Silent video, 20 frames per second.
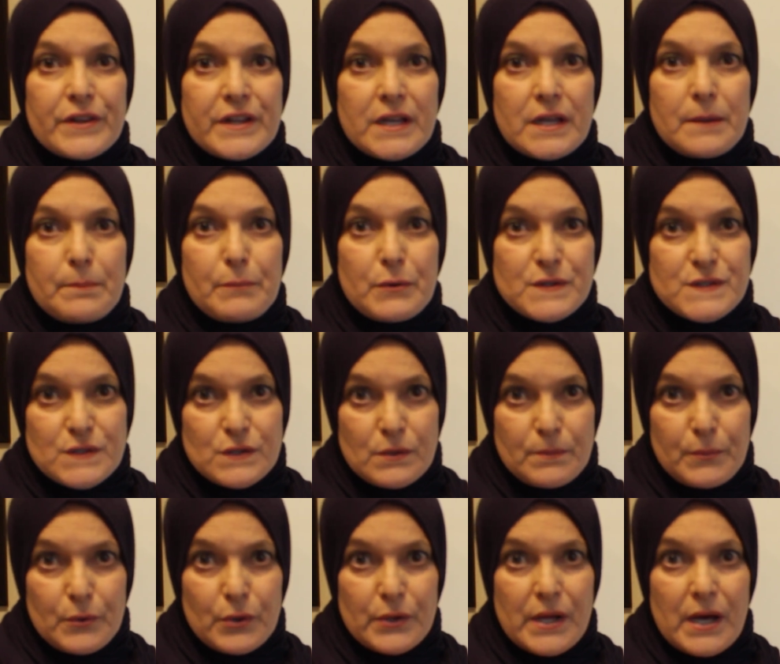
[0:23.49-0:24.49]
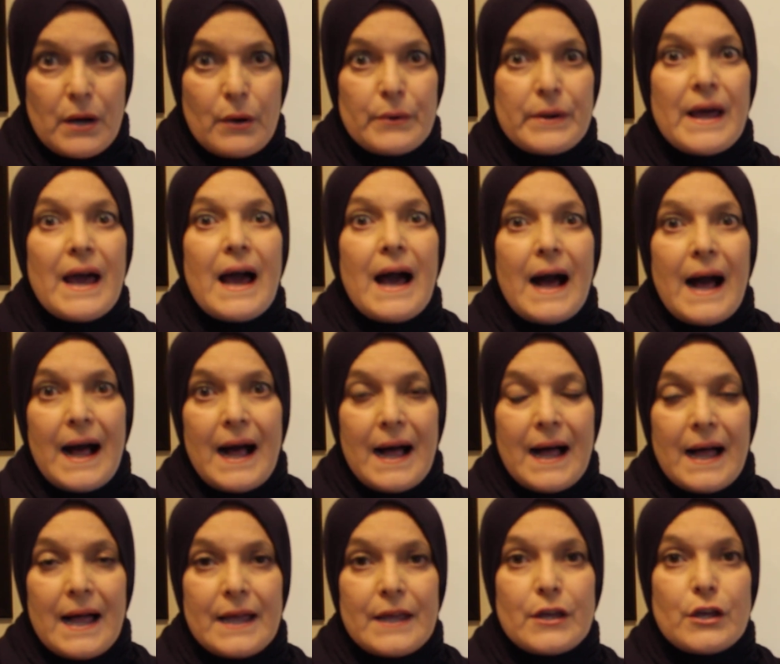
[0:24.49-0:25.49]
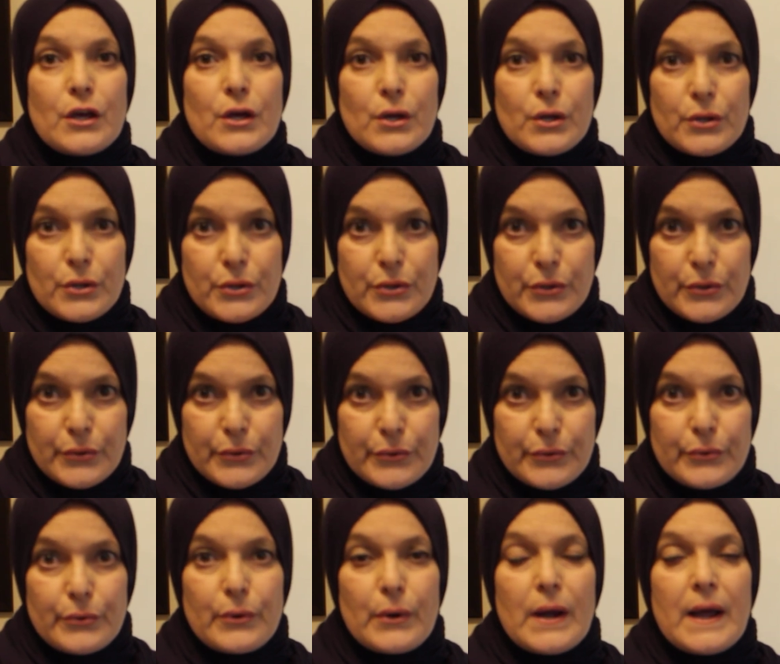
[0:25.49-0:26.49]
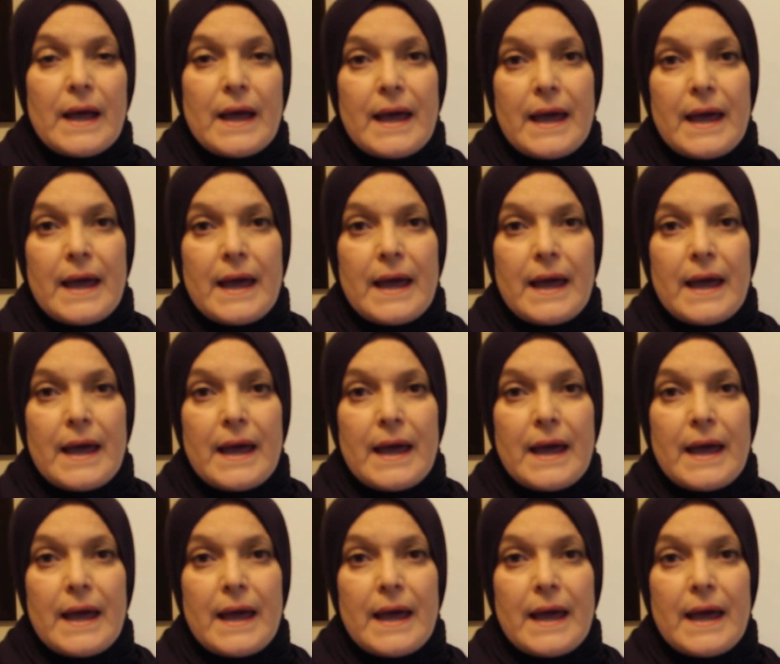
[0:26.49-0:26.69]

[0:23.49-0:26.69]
the personal pronoun I, you,